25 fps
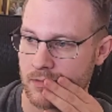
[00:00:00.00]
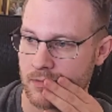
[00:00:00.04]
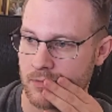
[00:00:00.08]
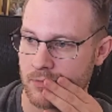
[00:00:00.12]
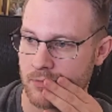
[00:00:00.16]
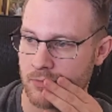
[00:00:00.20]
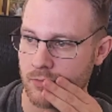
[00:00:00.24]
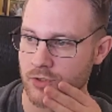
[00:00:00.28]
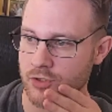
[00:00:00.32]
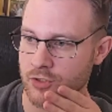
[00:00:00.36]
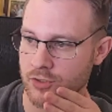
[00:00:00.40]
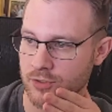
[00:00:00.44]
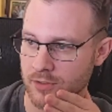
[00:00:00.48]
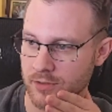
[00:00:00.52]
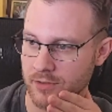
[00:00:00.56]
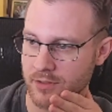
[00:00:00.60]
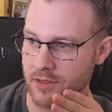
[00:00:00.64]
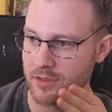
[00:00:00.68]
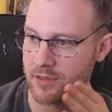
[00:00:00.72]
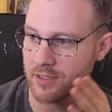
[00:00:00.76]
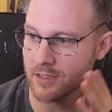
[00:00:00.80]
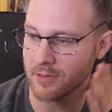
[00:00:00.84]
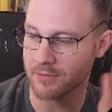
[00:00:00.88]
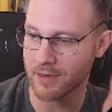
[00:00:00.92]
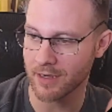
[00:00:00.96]
Which should
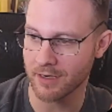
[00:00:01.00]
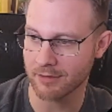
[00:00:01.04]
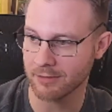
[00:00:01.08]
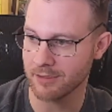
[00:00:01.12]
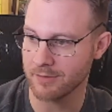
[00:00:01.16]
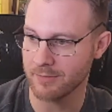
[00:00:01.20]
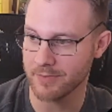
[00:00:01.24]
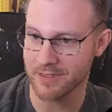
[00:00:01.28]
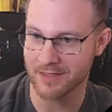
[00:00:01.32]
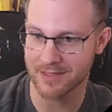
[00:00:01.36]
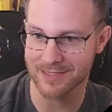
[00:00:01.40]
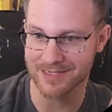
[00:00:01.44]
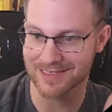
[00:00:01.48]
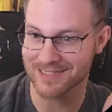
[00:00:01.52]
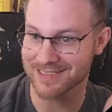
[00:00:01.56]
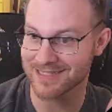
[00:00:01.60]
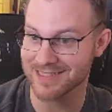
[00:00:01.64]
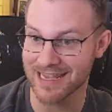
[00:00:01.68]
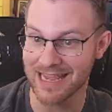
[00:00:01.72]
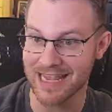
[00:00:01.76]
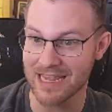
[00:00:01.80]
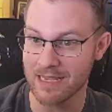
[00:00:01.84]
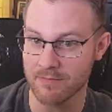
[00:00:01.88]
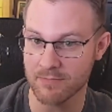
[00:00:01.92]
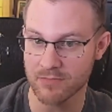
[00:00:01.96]
theoretically be the
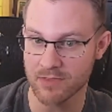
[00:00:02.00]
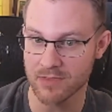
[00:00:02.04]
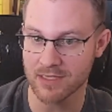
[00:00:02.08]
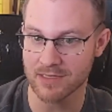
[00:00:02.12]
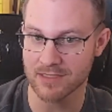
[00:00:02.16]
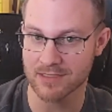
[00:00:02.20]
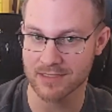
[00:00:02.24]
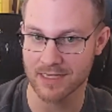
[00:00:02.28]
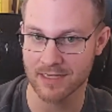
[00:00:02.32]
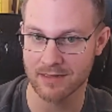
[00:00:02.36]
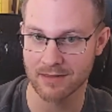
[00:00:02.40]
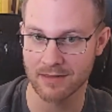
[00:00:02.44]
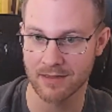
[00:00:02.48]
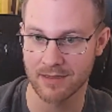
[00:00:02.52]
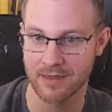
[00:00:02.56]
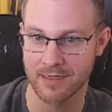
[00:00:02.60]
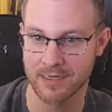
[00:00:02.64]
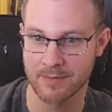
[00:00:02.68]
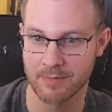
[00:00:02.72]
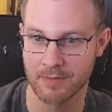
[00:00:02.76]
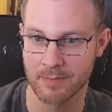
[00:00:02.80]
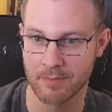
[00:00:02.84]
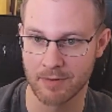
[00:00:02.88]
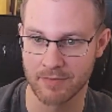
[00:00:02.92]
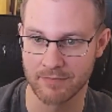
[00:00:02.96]
same thing as that line
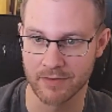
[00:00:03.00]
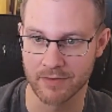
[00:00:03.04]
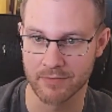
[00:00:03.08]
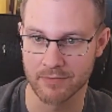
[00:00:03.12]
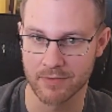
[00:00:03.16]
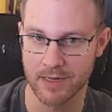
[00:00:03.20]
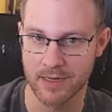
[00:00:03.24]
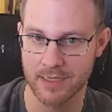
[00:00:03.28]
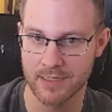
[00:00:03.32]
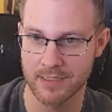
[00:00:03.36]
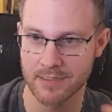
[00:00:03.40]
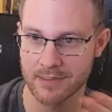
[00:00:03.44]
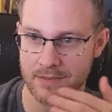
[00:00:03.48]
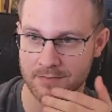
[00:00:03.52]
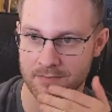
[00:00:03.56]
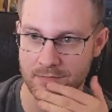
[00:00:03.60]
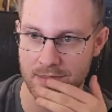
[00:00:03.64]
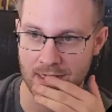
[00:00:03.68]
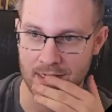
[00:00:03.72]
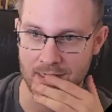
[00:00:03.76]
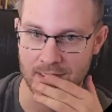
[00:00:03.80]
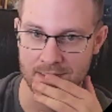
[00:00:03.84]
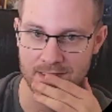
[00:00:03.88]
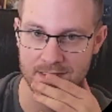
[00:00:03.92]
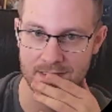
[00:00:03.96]
up above it, right?
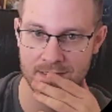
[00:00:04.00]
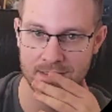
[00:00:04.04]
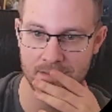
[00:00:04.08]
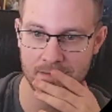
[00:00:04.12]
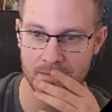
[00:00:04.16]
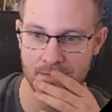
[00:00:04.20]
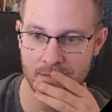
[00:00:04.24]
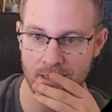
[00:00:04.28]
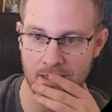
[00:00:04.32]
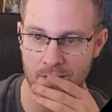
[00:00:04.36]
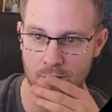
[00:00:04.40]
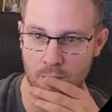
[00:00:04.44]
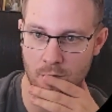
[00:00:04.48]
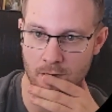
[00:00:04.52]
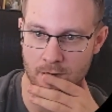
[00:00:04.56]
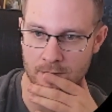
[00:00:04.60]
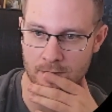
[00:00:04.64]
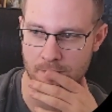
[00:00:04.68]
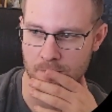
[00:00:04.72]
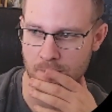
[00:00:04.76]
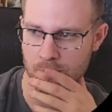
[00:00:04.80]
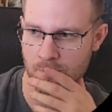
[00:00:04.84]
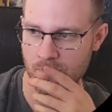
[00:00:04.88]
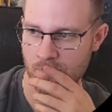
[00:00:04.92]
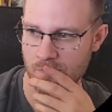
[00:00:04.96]
Yeah, still not
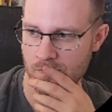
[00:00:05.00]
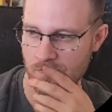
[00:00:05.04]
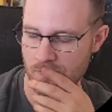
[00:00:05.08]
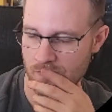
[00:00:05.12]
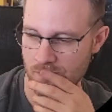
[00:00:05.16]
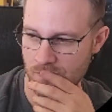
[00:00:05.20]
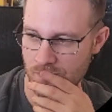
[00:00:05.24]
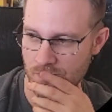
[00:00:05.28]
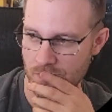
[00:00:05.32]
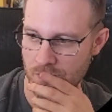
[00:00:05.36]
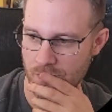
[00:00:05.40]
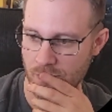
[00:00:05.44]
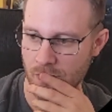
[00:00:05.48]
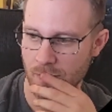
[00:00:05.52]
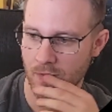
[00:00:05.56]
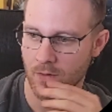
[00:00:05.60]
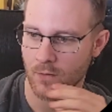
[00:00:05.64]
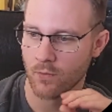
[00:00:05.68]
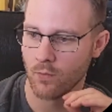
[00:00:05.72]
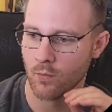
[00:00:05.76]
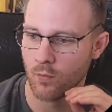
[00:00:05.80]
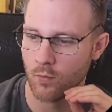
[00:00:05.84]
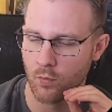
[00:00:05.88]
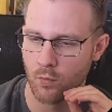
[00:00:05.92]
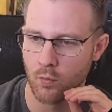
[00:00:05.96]
working.
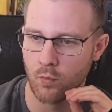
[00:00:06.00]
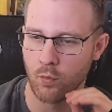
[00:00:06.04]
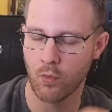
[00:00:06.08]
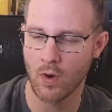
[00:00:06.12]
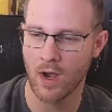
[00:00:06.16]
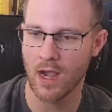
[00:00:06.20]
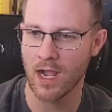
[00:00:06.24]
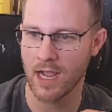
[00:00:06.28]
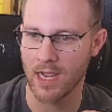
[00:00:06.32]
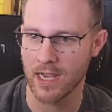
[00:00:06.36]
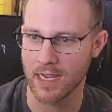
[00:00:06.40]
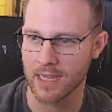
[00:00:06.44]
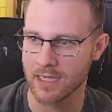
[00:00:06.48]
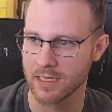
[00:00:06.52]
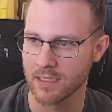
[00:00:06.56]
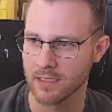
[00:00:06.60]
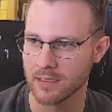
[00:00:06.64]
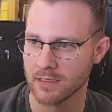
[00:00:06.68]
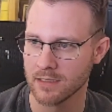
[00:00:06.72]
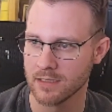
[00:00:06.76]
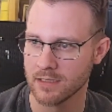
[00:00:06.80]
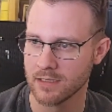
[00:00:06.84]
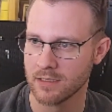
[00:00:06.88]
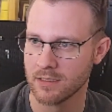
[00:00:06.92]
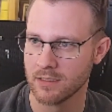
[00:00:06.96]
Why?
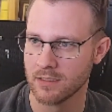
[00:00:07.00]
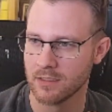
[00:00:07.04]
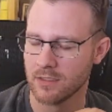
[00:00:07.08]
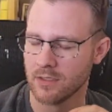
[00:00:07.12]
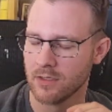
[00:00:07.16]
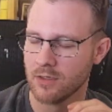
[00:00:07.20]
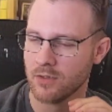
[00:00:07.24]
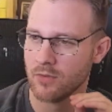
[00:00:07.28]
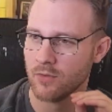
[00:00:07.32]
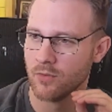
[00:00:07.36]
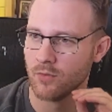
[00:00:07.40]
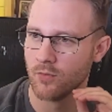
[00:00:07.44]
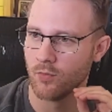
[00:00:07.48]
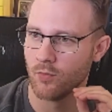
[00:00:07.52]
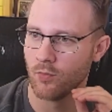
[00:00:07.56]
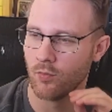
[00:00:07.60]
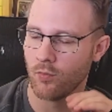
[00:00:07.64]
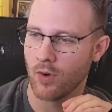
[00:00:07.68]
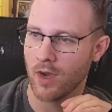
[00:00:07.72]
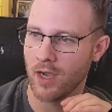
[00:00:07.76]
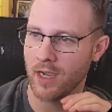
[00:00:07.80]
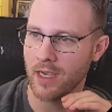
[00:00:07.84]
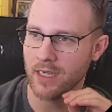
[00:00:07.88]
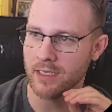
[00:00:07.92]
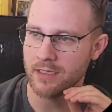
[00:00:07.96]

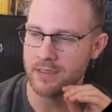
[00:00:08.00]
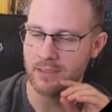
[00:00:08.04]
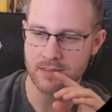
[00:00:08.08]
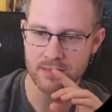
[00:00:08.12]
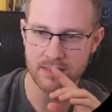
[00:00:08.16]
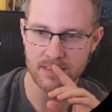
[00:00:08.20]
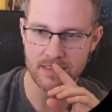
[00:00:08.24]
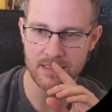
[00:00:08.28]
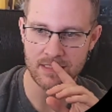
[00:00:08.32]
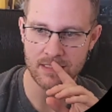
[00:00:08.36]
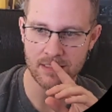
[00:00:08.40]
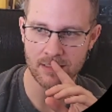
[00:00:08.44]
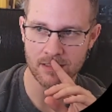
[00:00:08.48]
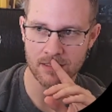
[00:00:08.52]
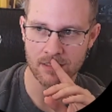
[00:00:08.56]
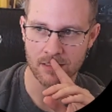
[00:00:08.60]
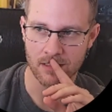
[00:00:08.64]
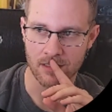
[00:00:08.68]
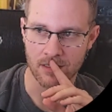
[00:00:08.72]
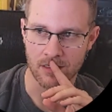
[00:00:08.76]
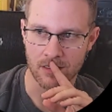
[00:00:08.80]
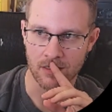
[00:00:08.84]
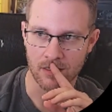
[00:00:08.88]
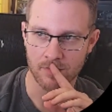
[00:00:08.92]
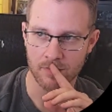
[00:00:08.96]
Why does the
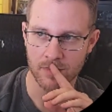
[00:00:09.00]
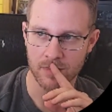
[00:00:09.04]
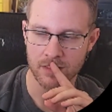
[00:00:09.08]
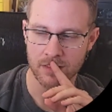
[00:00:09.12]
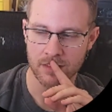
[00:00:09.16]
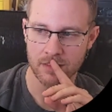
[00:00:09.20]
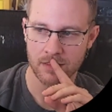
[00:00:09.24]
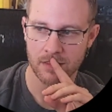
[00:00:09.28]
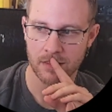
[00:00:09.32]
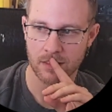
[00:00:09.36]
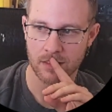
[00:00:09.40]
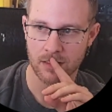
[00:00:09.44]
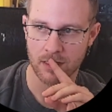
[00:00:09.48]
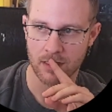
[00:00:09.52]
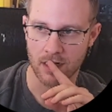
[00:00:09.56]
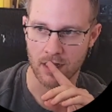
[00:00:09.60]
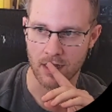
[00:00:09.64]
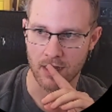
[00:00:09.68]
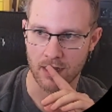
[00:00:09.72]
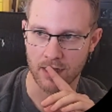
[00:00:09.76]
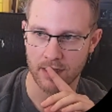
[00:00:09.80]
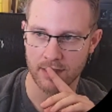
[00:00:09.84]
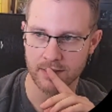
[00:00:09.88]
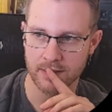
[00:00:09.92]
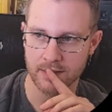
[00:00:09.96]
alarm
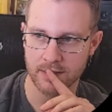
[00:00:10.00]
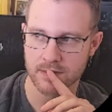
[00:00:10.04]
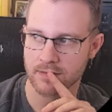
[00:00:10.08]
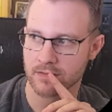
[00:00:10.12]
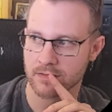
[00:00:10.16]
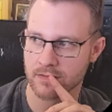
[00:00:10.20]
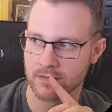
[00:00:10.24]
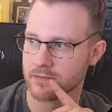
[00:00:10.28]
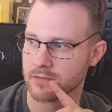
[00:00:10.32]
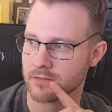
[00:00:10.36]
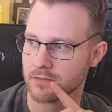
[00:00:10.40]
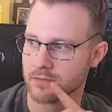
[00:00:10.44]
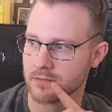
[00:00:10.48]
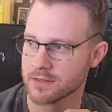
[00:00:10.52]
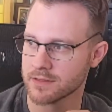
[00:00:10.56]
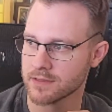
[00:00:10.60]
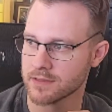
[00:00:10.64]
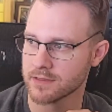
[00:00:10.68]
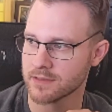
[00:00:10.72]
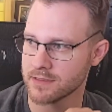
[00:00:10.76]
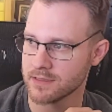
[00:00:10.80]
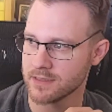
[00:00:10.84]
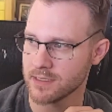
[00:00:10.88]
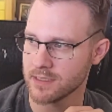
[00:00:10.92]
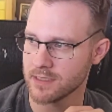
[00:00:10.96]
not
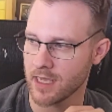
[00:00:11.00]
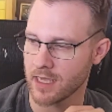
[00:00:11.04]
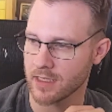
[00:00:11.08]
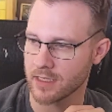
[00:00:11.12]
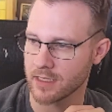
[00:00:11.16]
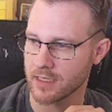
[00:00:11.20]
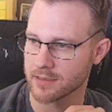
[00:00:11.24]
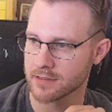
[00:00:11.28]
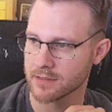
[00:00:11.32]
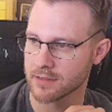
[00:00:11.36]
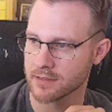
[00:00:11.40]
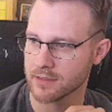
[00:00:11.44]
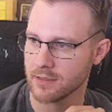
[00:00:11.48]
set?